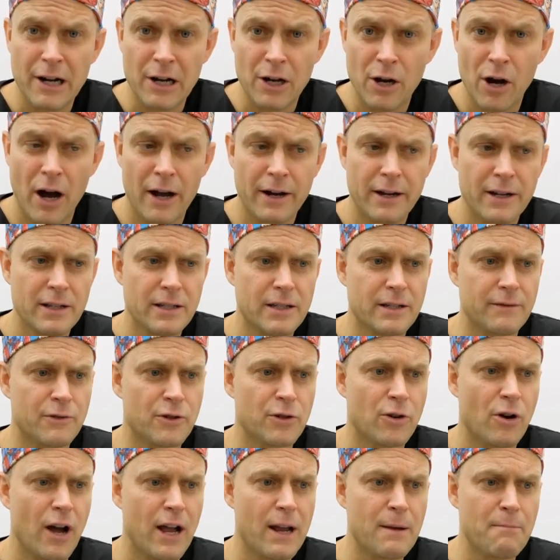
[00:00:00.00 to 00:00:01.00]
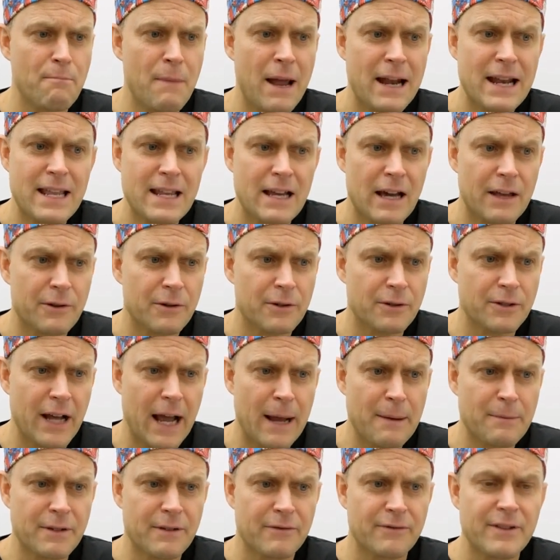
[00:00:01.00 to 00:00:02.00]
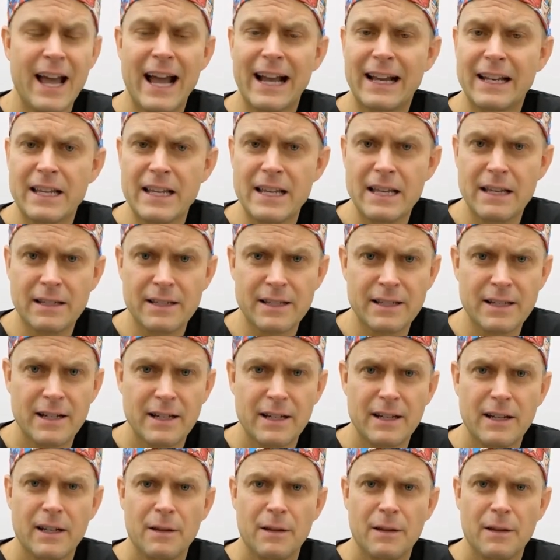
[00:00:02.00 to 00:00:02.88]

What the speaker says: incontinence have tried many other types of techniques,